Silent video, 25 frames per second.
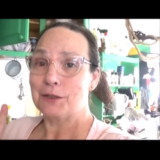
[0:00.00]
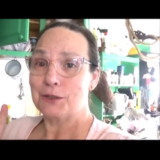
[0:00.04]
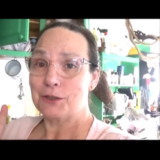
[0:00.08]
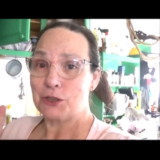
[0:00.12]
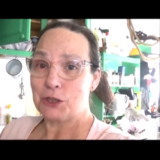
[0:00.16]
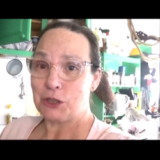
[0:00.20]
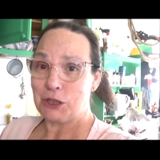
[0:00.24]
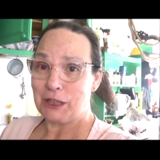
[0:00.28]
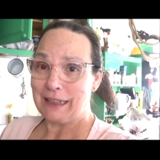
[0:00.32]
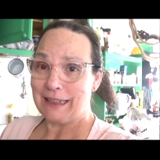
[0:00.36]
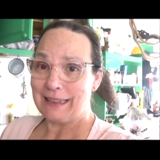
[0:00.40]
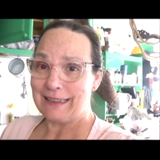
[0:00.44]

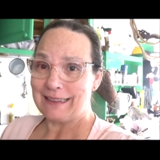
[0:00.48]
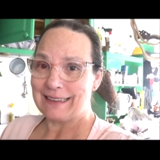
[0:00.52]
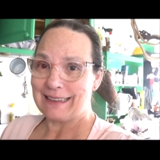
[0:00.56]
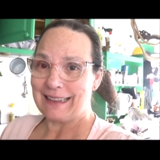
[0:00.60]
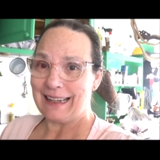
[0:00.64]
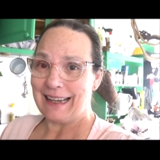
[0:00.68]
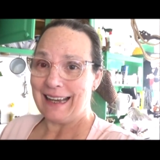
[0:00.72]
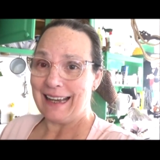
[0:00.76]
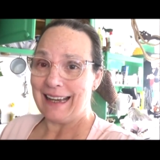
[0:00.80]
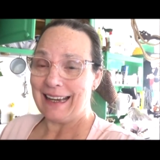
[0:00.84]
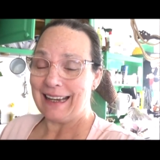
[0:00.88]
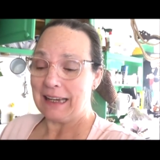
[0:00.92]

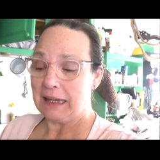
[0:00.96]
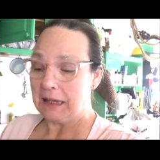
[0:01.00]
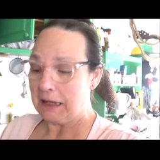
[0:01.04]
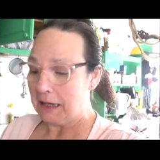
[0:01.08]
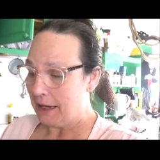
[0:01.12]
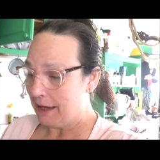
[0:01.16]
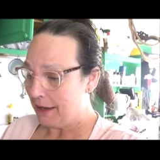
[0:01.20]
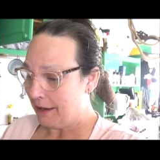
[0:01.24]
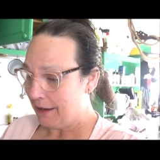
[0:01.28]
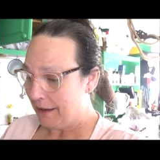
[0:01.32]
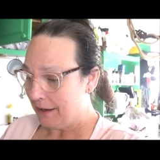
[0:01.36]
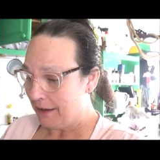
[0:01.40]
cheesecake,
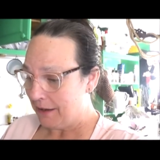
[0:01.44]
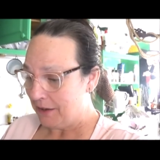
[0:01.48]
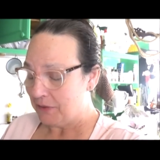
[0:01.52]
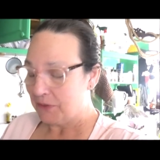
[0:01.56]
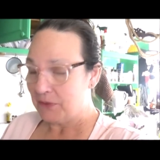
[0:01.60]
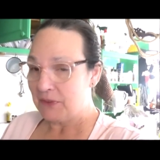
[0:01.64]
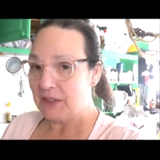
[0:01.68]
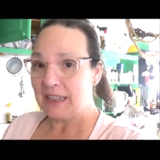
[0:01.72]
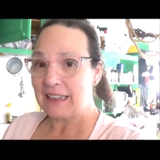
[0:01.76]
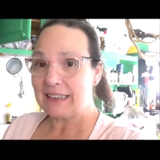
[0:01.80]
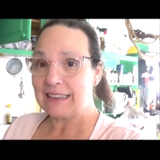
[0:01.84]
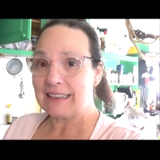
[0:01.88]

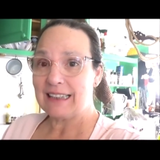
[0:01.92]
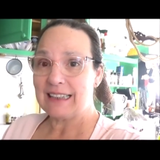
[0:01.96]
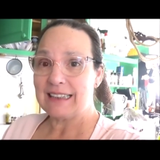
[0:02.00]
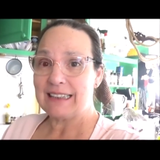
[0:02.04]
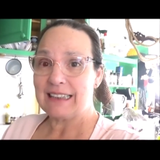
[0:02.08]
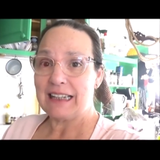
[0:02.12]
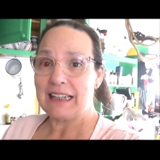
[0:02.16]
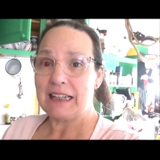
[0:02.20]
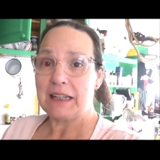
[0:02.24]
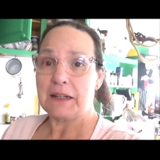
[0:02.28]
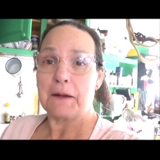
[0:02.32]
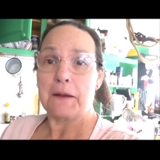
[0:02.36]
this is
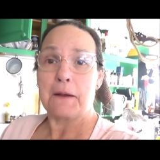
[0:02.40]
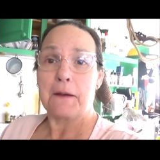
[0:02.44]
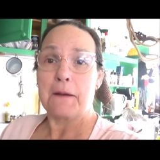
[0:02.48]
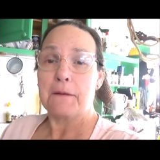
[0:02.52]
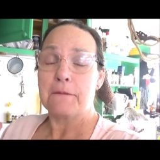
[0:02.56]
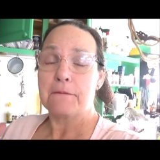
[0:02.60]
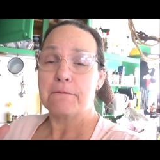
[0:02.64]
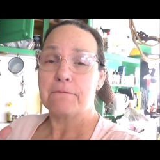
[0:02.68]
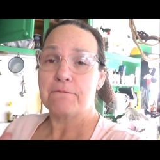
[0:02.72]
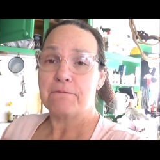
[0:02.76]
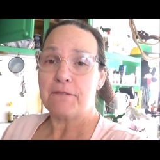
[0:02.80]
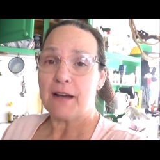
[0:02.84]
it
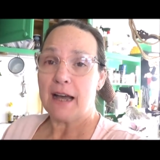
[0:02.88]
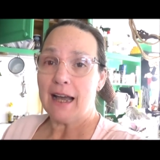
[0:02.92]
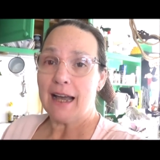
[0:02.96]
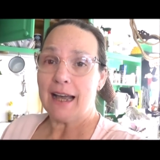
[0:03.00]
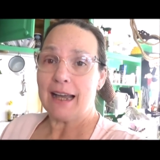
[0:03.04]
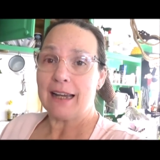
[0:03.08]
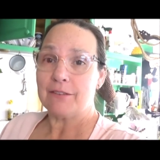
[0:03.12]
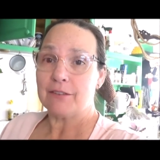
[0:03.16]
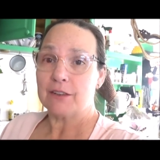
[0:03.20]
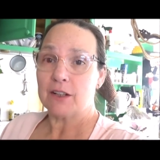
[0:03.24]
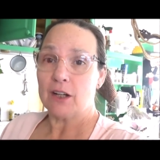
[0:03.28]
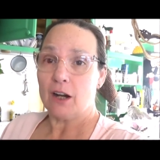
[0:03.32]

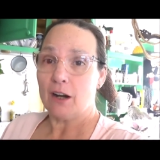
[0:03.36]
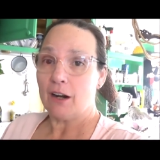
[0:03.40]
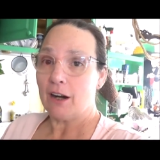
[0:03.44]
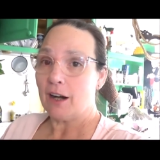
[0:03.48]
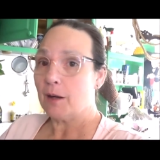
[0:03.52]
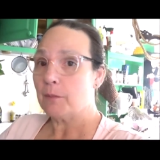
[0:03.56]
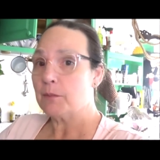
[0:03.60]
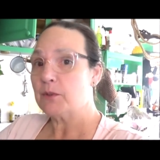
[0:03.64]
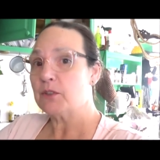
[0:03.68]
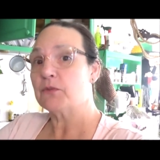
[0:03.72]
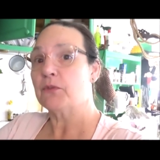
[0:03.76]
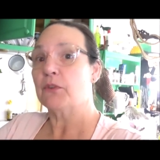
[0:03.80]
five
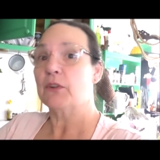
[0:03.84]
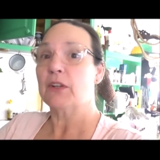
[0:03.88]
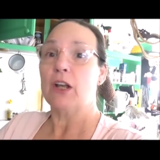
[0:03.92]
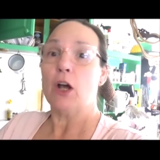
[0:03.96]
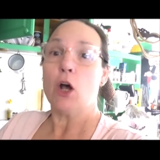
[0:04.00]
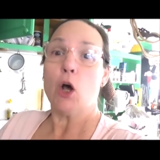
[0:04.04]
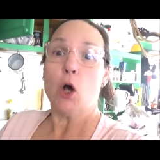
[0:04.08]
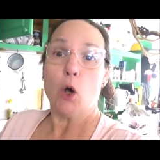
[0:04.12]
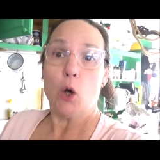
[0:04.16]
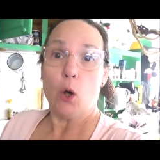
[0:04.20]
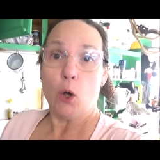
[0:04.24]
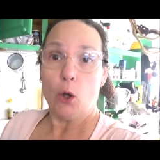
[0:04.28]
carbs for
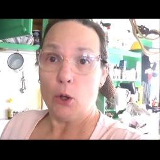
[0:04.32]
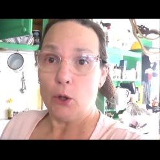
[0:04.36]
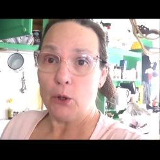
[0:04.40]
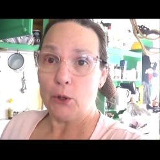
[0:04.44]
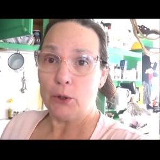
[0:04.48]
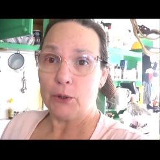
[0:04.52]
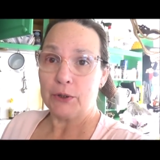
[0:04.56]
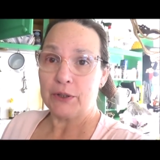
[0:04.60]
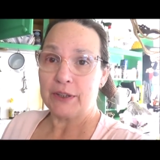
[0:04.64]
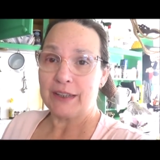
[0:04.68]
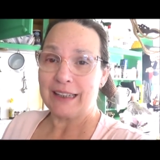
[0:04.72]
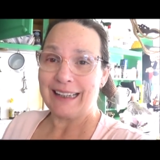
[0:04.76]
the
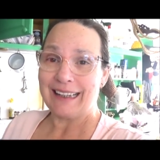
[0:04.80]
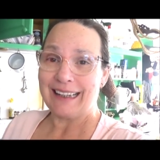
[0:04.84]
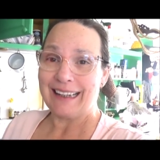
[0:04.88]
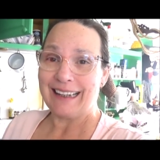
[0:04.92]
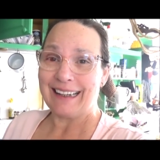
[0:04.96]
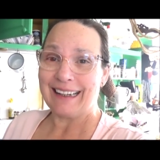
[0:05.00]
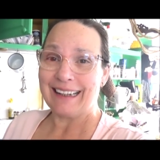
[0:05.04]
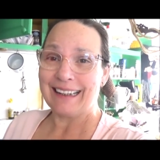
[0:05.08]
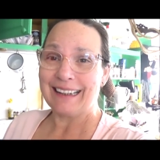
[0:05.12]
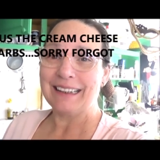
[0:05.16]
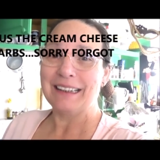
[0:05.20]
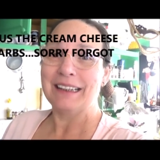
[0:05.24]
whole
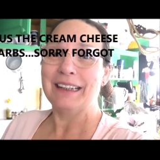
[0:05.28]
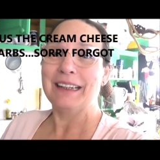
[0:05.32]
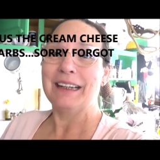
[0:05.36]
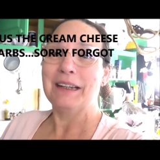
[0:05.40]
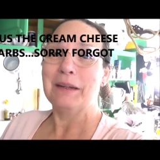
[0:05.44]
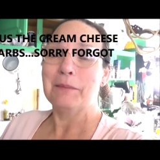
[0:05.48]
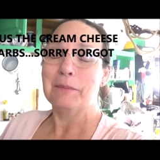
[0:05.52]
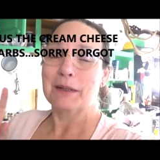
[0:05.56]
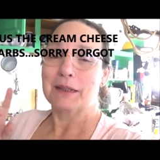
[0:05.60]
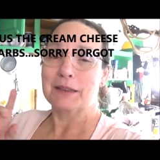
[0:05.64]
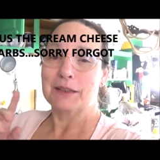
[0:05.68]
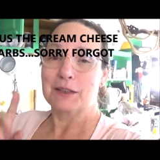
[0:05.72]
thing
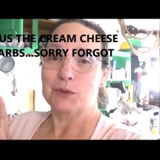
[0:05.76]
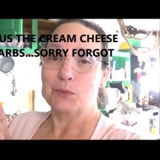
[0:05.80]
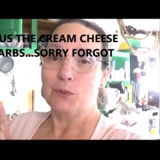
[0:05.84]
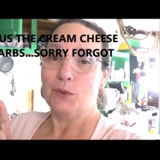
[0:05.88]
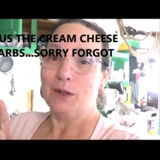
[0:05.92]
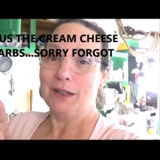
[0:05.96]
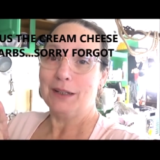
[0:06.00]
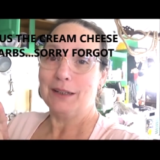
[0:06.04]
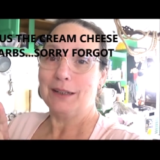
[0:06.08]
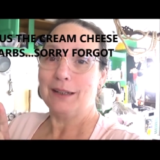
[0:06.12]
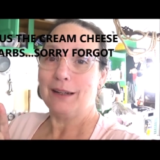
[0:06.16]
because it's one